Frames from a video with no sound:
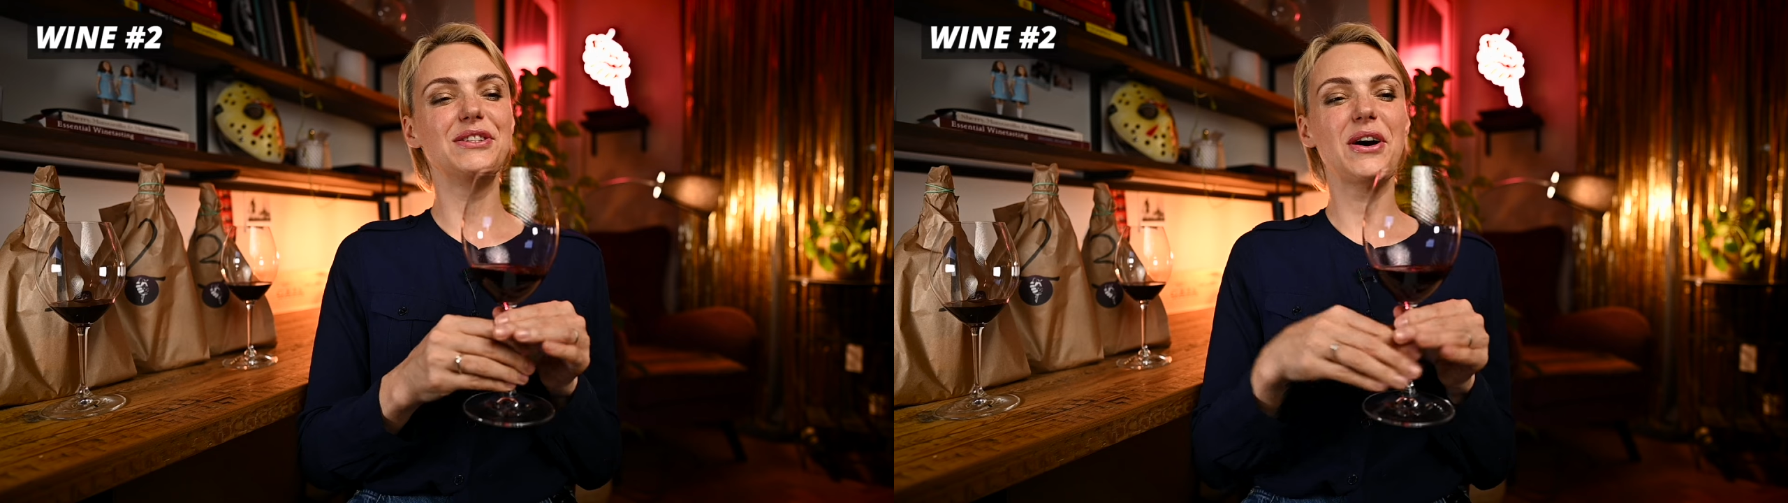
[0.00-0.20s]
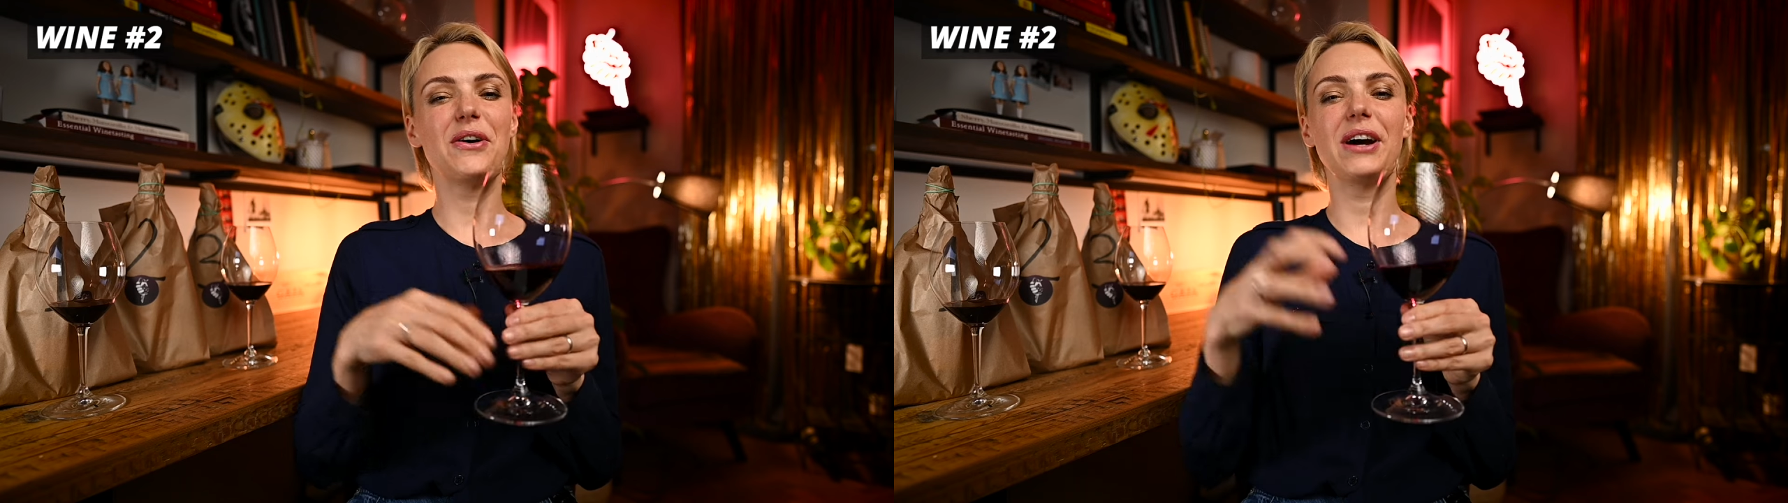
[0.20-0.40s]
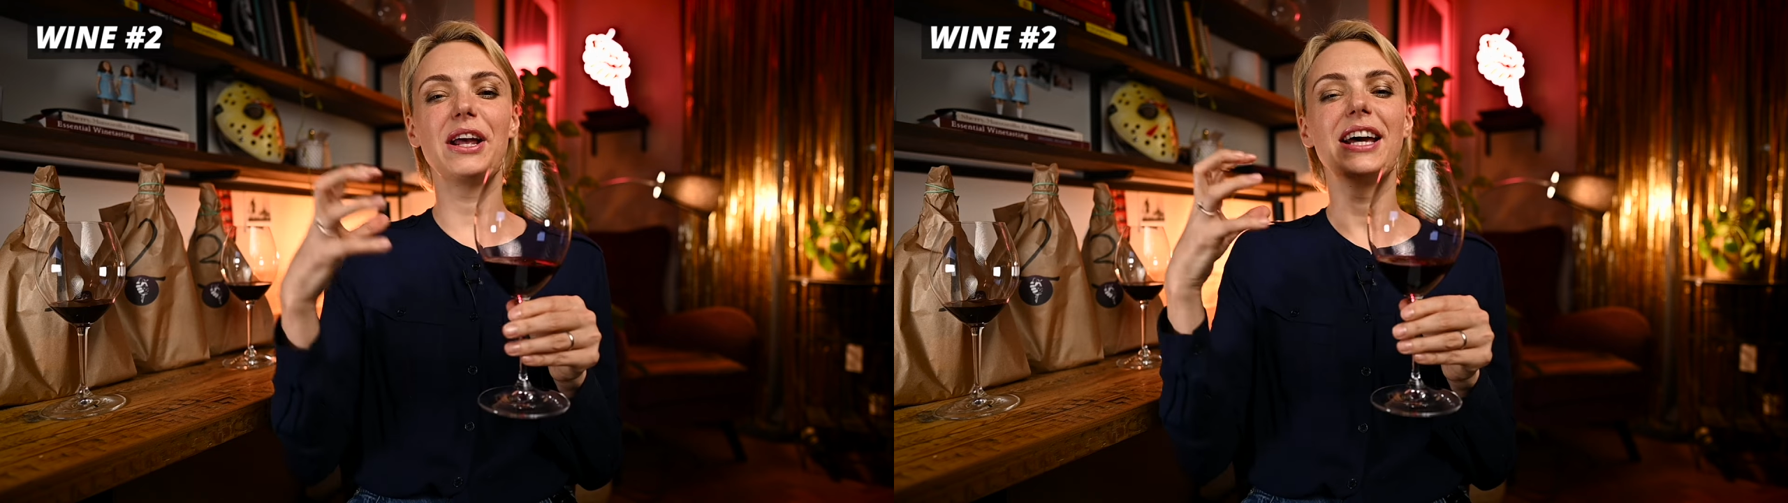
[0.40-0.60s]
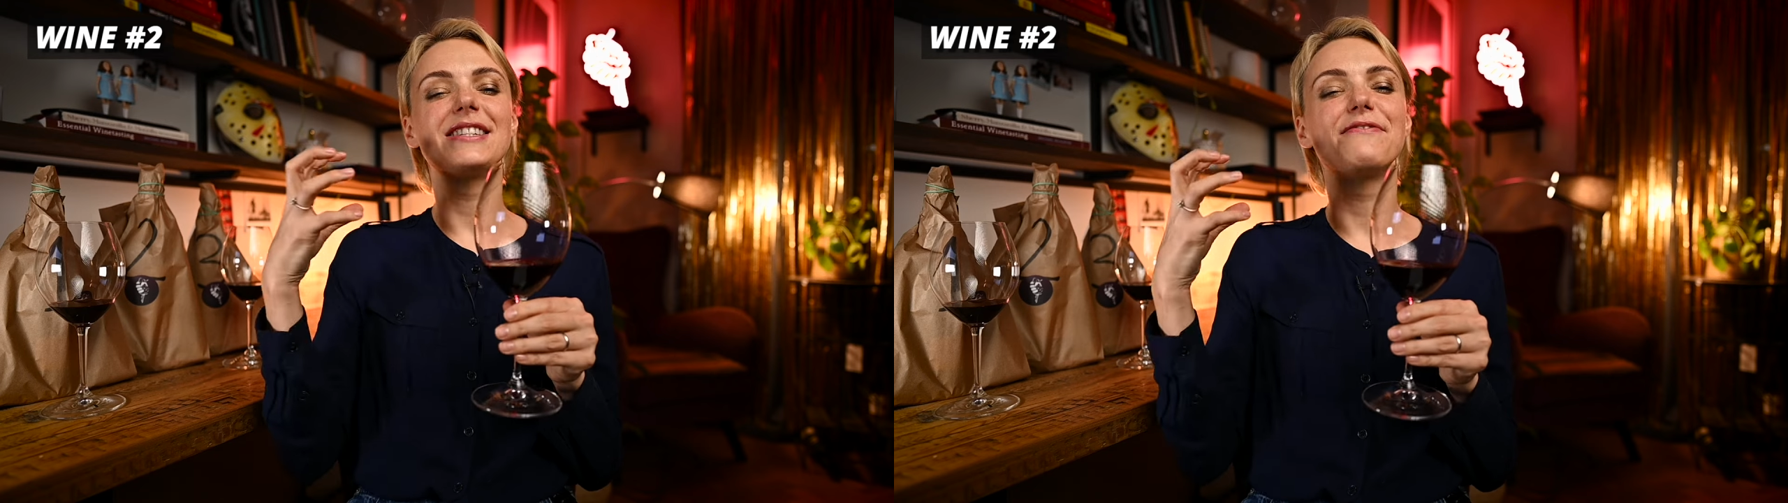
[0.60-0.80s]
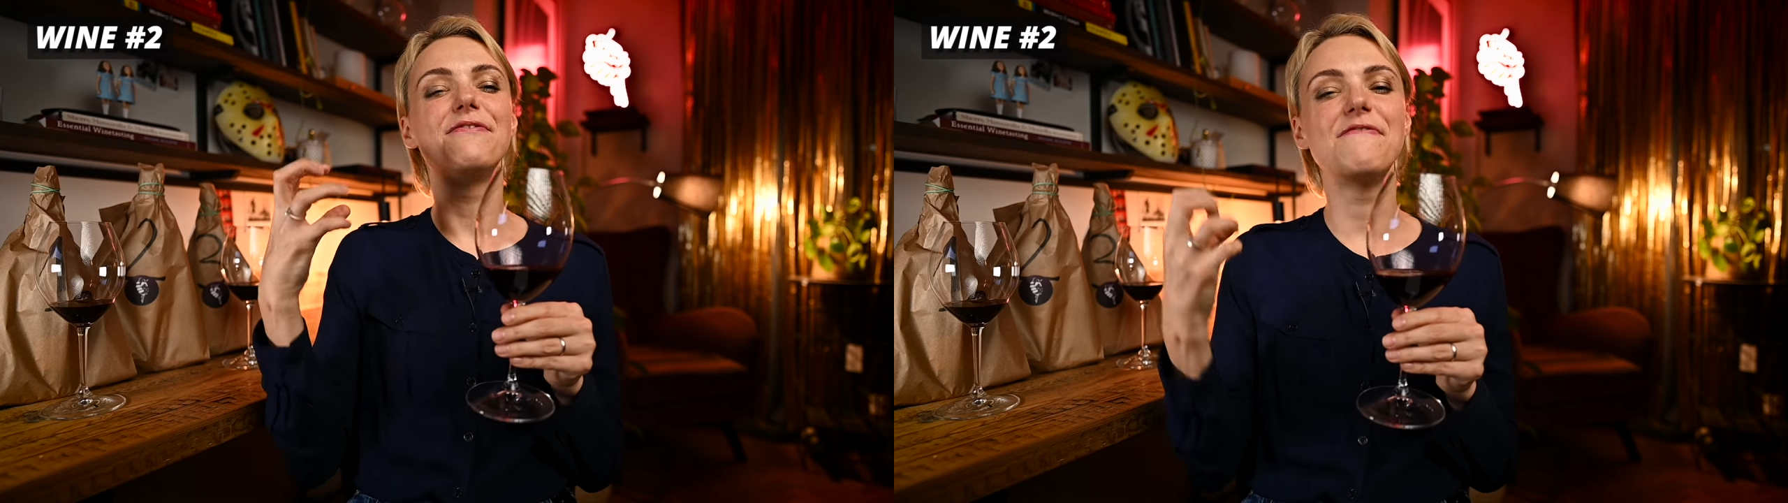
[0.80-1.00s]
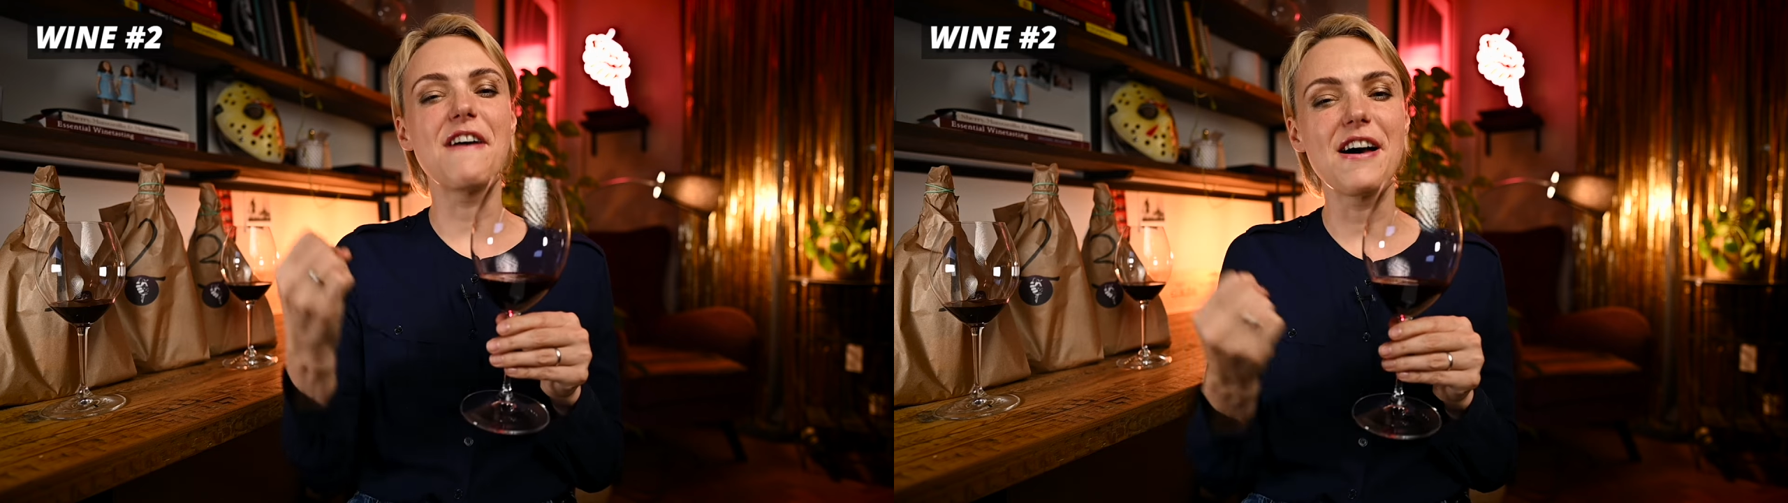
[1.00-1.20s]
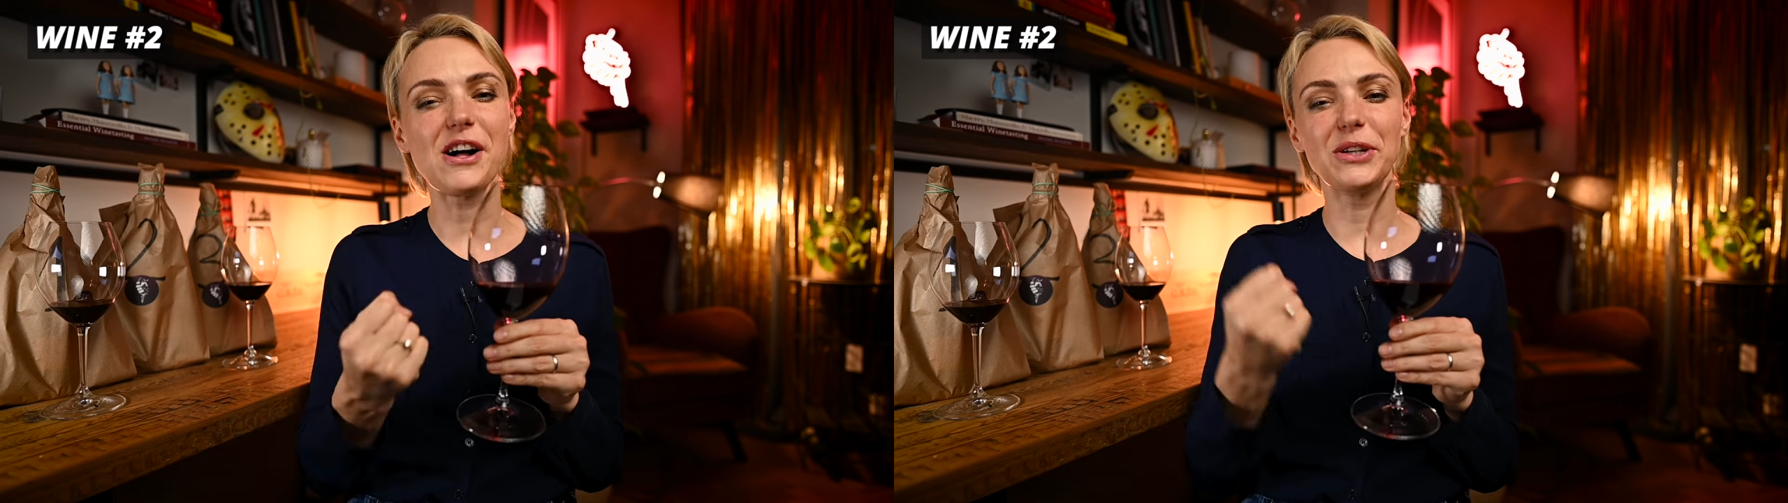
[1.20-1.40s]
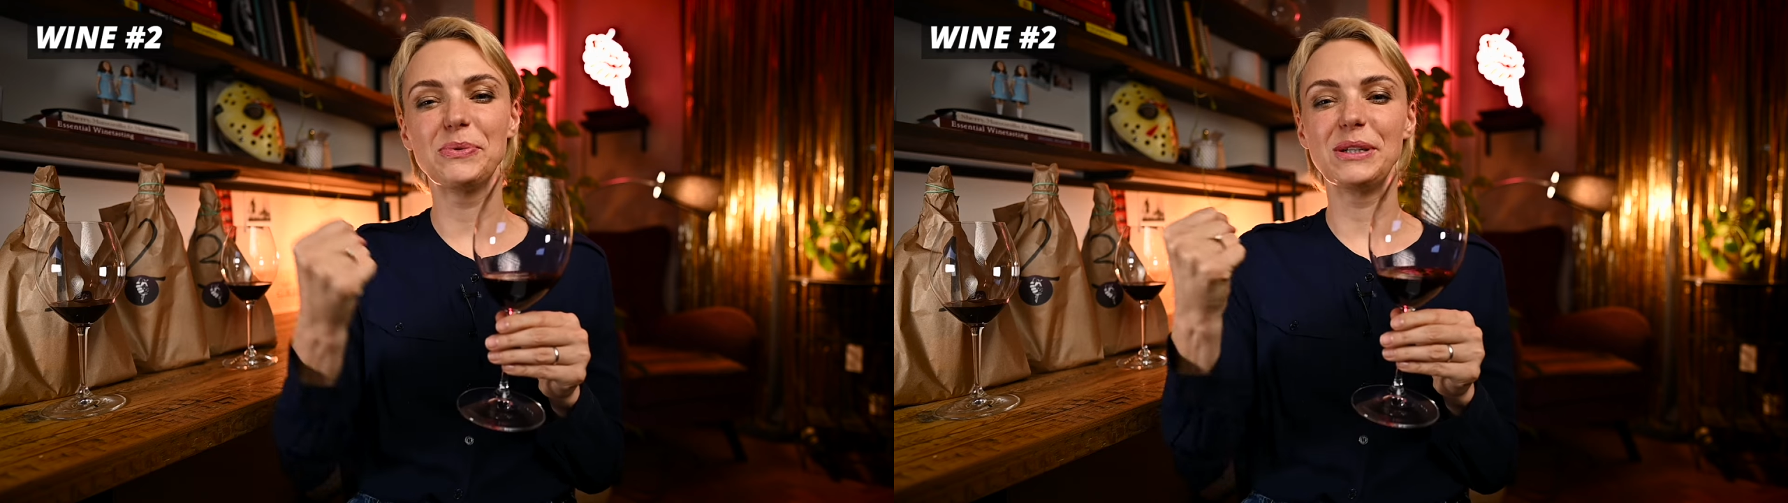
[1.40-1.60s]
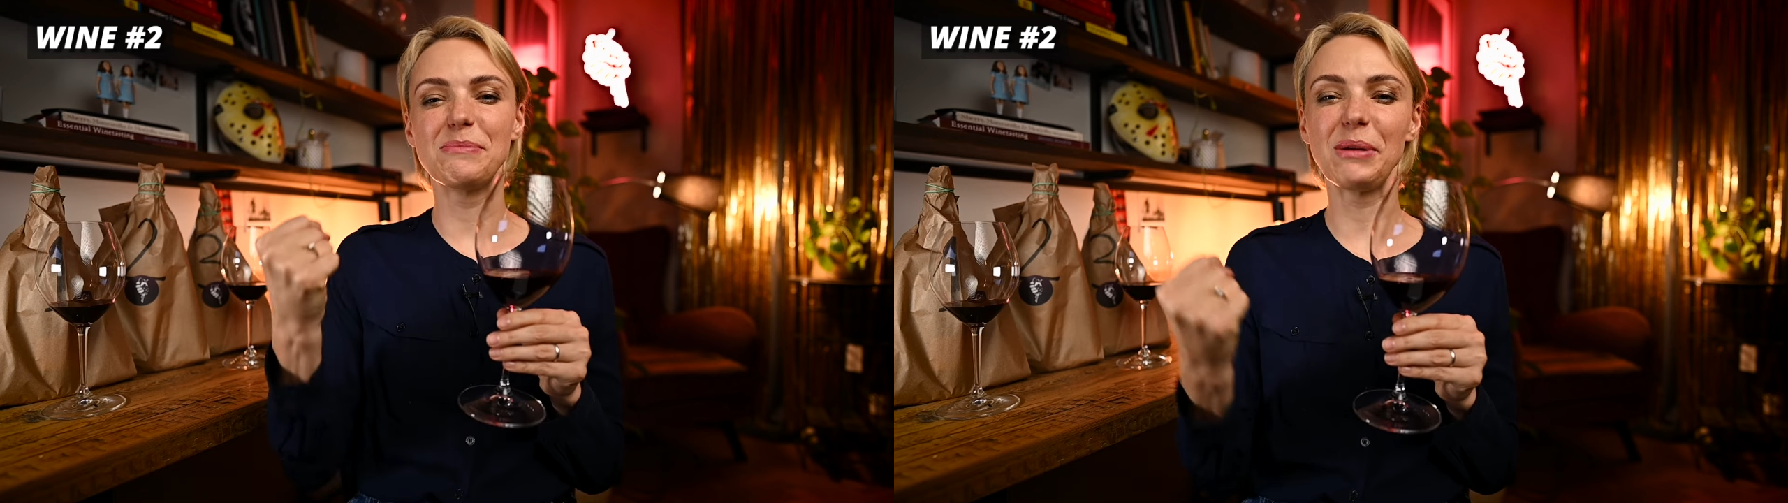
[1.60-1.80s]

know, it is filled with